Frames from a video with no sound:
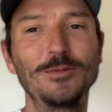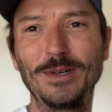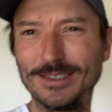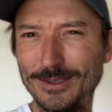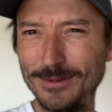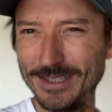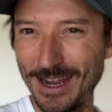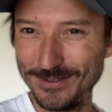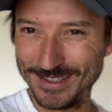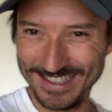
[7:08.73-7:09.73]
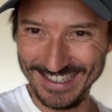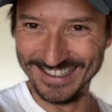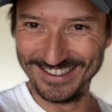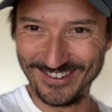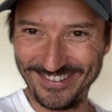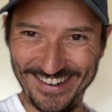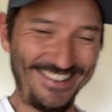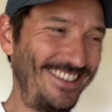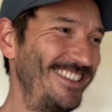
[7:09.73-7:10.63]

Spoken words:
well, she would have seen it already.